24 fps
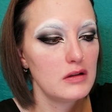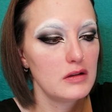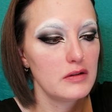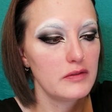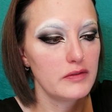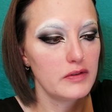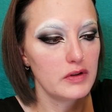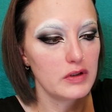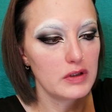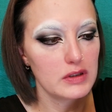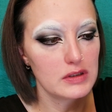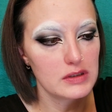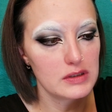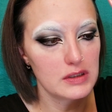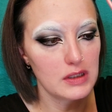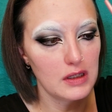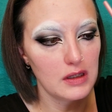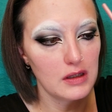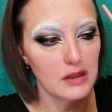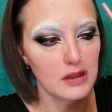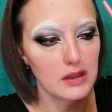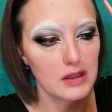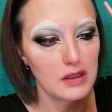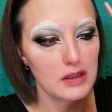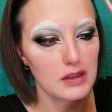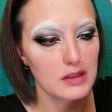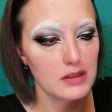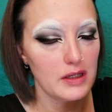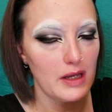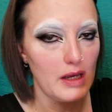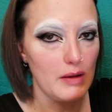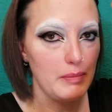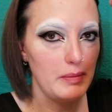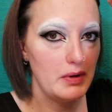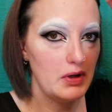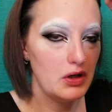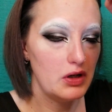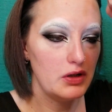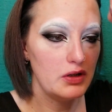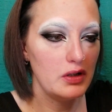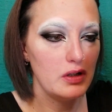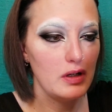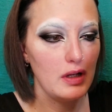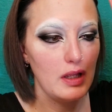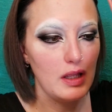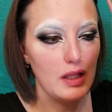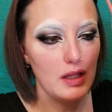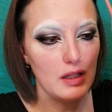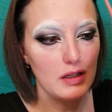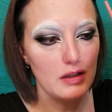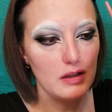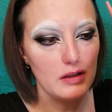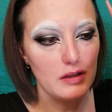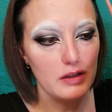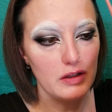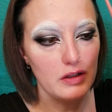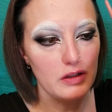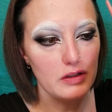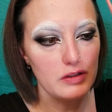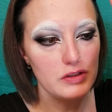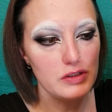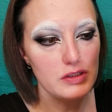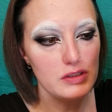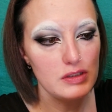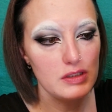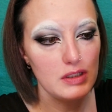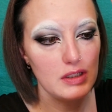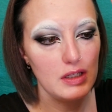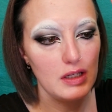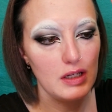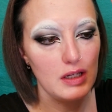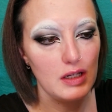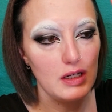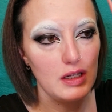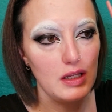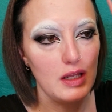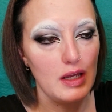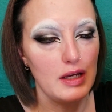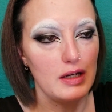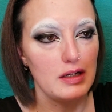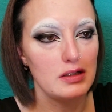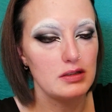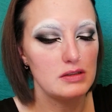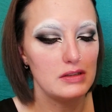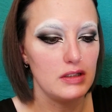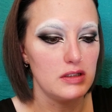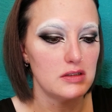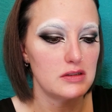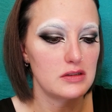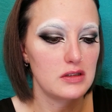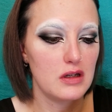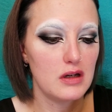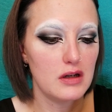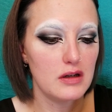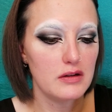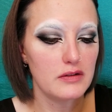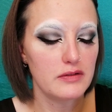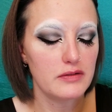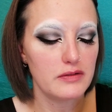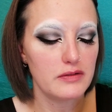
You can see, tap it on your hand a little just to get any excess off.